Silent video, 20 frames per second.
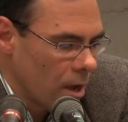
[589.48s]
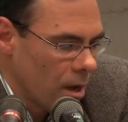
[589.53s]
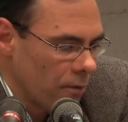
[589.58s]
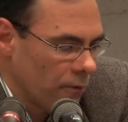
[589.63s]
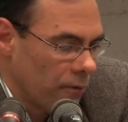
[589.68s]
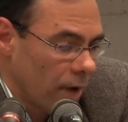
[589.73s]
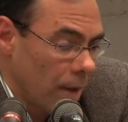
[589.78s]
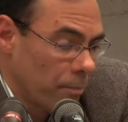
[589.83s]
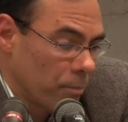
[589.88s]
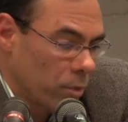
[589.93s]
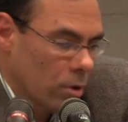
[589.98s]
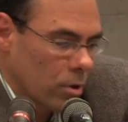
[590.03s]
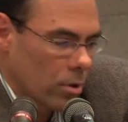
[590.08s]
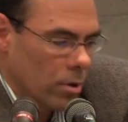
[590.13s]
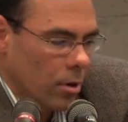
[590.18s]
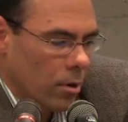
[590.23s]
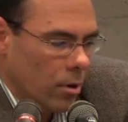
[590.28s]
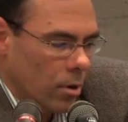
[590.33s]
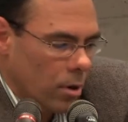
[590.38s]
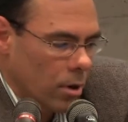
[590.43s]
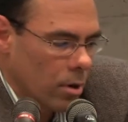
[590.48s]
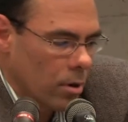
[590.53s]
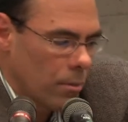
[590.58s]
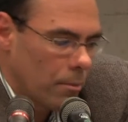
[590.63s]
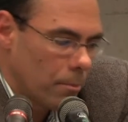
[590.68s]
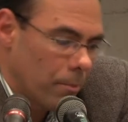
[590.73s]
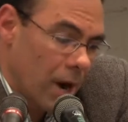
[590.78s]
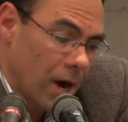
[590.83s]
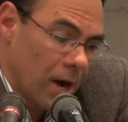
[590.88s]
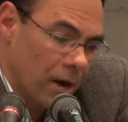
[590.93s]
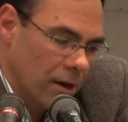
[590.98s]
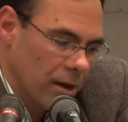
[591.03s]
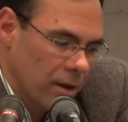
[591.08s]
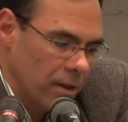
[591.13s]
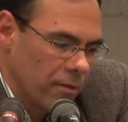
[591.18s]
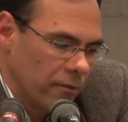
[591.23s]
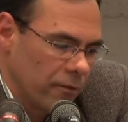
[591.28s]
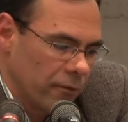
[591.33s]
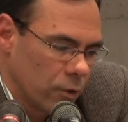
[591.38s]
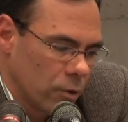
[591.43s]
vapor or
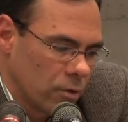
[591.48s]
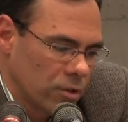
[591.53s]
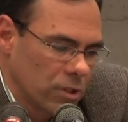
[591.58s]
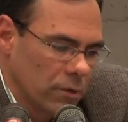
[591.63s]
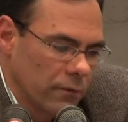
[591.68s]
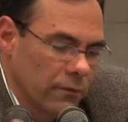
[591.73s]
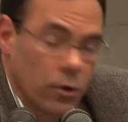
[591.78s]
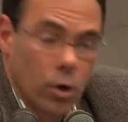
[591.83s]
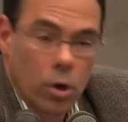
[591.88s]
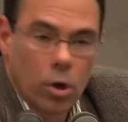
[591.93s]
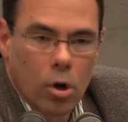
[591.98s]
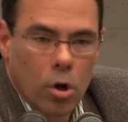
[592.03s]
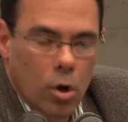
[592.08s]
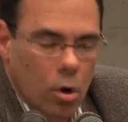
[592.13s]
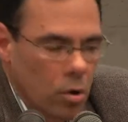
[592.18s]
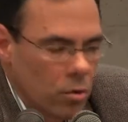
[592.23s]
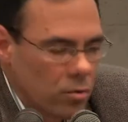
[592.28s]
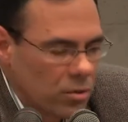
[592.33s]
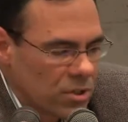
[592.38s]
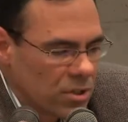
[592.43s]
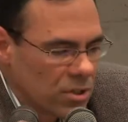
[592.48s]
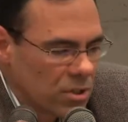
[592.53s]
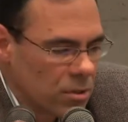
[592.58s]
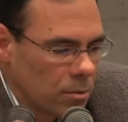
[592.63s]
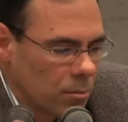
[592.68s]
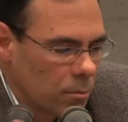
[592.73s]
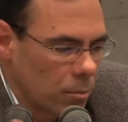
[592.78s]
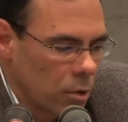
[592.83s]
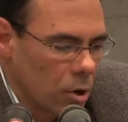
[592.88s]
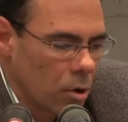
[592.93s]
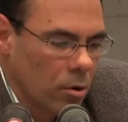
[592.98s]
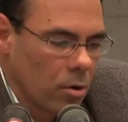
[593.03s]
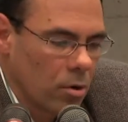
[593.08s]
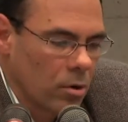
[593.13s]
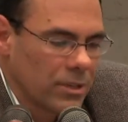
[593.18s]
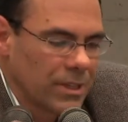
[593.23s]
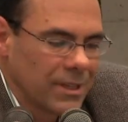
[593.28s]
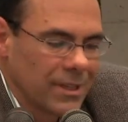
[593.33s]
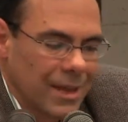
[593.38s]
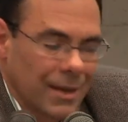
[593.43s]
bark infusion for colds,
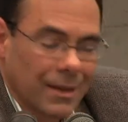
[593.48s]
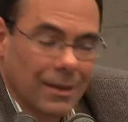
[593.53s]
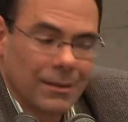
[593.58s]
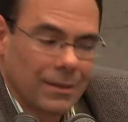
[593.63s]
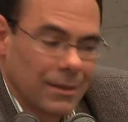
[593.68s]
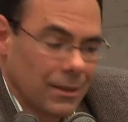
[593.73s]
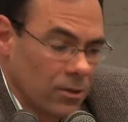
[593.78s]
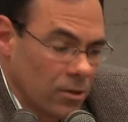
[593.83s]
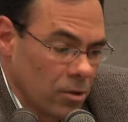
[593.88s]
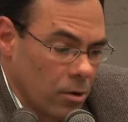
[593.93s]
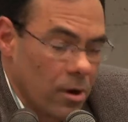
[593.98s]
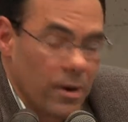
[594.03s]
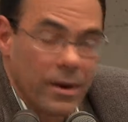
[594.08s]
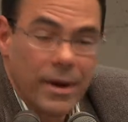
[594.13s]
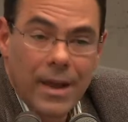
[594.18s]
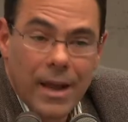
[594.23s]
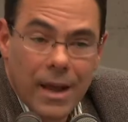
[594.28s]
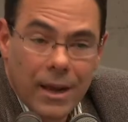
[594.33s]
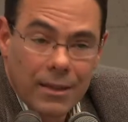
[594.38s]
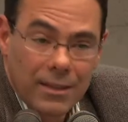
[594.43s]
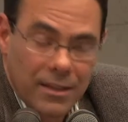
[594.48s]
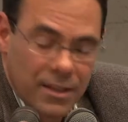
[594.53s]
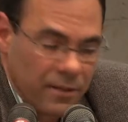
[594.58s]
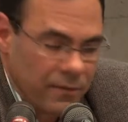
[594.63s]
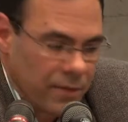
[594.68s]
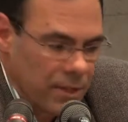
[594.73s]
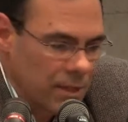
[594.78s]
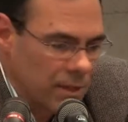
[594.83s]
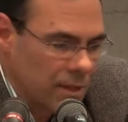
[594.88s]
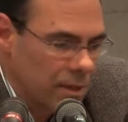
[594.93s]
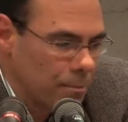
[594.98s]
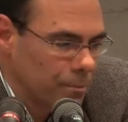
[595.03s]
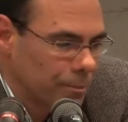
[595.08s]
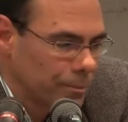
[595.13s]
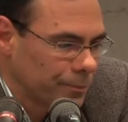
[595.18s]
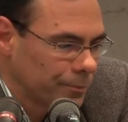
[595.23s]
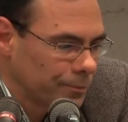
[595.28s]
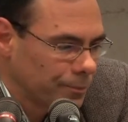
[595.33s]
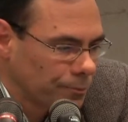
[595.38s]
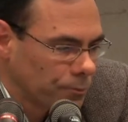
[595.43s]
bronchodilatory activity.
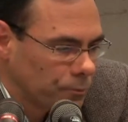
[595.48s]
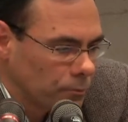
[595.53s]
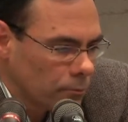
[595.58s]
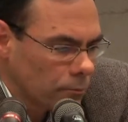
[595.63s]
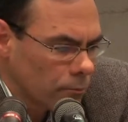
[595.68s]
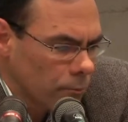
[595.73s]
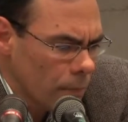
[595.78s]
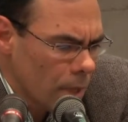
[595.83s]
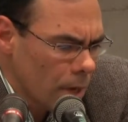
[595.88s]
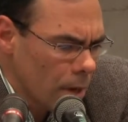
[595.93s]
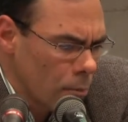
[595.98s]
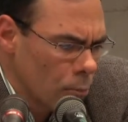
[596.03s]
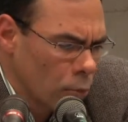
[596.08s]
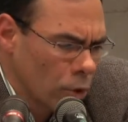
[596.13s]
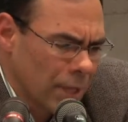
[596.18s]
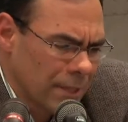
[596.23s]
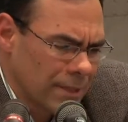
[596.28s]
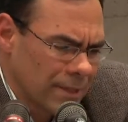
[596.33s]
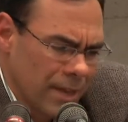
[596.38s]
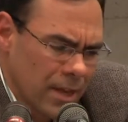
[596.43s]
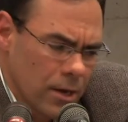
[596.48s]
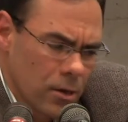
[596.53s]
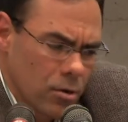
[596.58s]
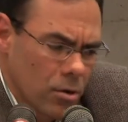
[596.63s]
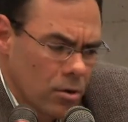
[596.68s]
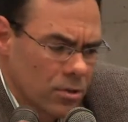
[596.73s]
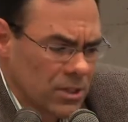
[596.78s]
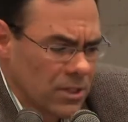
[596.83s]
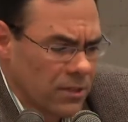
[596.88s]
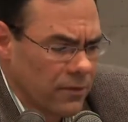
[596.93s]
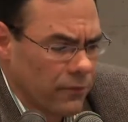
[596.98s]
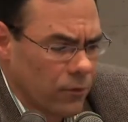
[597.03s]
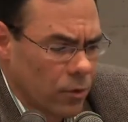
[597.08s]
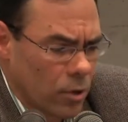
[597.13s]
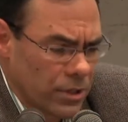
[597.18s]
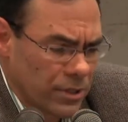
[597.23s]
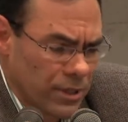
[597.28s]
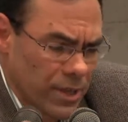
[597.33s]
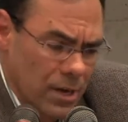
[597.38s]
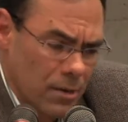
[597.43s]
Mulateiro, used
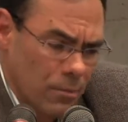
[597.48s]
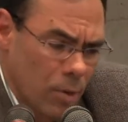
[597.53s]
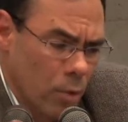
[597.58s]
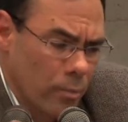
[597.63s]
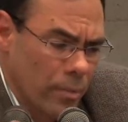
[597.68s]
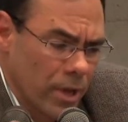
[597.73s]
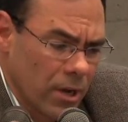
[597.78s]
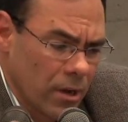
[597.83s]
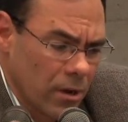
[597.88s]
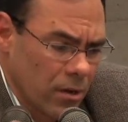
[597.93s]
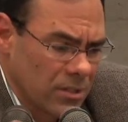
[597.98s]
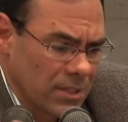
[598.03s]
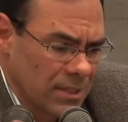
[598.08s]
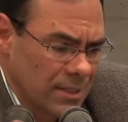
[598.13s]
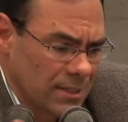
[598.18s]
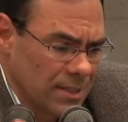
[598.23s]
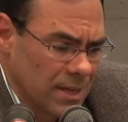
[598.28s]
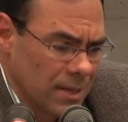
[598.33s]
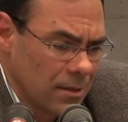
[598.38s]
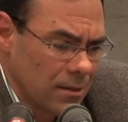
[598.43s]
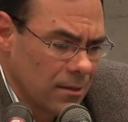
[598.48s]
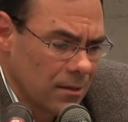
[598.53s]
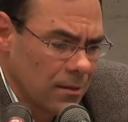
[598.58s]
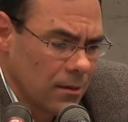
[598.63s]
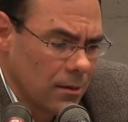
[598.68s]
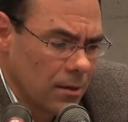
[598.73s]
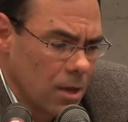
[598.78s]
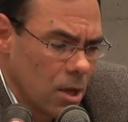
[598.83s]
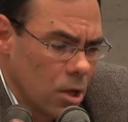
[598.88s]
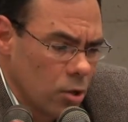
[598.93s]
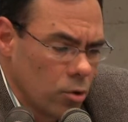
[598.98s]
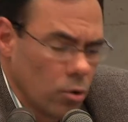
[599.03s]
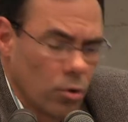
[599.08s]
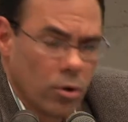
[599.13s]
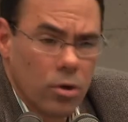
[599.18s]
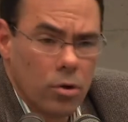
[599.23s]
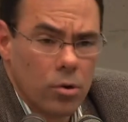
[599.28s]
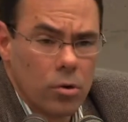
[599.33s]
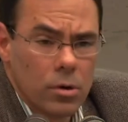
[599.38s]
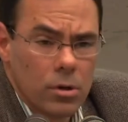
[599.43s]
for dermal mycosis and to
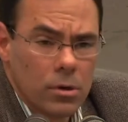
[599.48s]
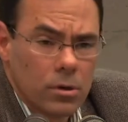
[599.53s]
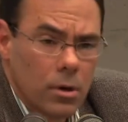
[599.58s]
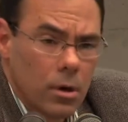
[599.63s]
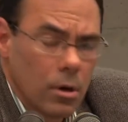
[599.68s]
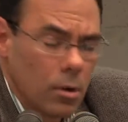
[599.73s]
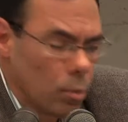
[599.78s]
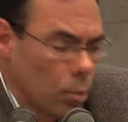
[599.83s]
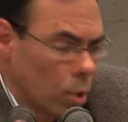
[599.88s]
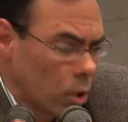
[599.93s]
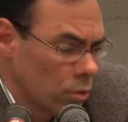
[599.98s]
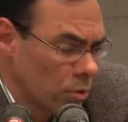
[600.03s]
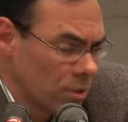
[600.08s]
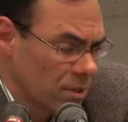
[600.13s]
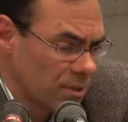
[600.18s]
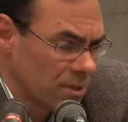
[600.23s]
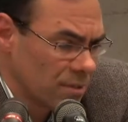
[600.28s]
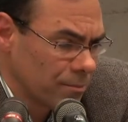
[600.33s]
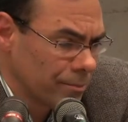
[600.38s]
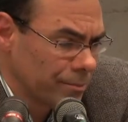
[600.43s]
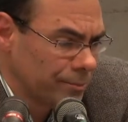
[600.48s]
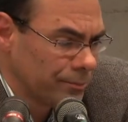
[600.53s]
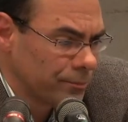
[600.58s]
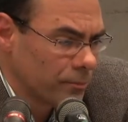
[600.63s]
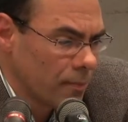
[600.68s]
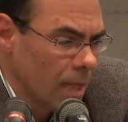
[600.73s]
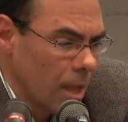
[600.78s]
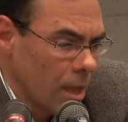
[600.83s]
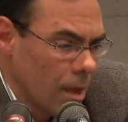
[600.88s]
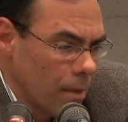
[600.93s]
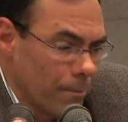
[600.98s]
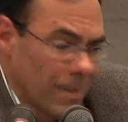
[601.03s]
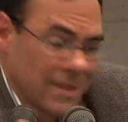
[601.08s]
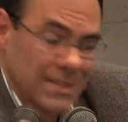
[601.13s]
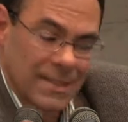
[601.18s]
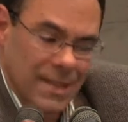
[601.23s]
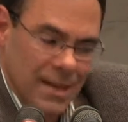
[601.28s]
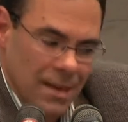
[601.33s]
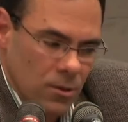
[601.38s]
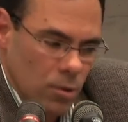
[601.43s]
cure wounds.
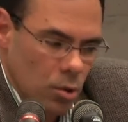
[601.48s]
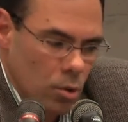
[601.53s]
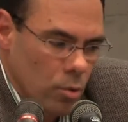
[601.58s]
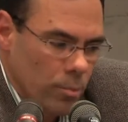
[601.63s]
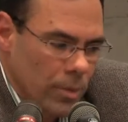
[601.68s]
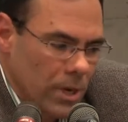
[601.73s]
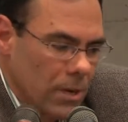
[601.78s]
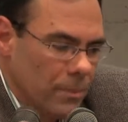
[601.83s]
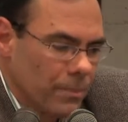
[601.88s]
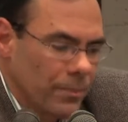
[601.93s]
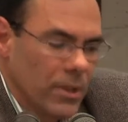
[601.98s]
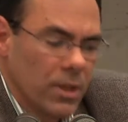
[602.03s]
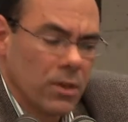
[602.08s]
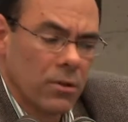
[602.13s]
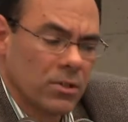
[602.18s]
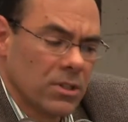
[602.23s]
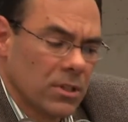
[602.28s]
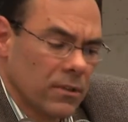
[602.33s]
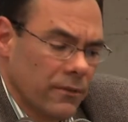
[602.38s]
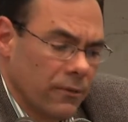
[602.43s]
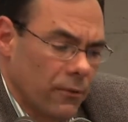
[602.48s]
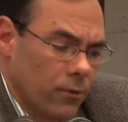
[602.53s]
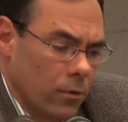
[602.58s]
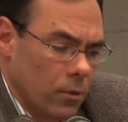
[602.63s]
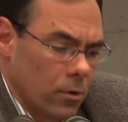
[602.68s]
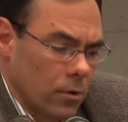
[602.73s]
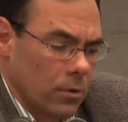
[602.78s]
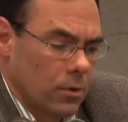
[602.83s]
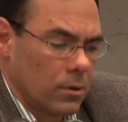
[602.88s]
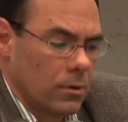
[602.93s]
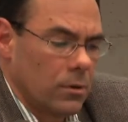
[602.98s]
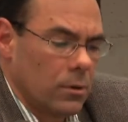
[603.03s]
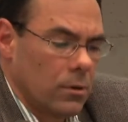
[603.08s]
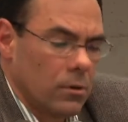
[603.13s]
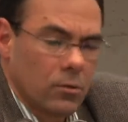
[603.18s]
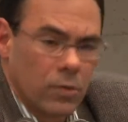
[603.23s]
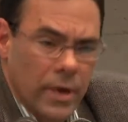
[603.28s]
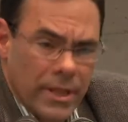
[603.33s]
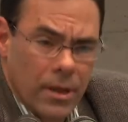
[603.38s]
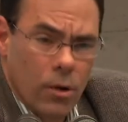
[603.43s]
Massaranduba, used for
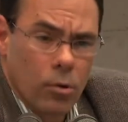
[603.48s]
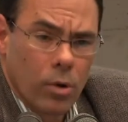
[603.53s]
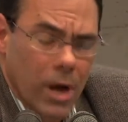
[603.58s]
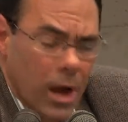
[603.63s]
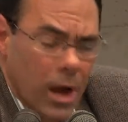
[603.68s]
renal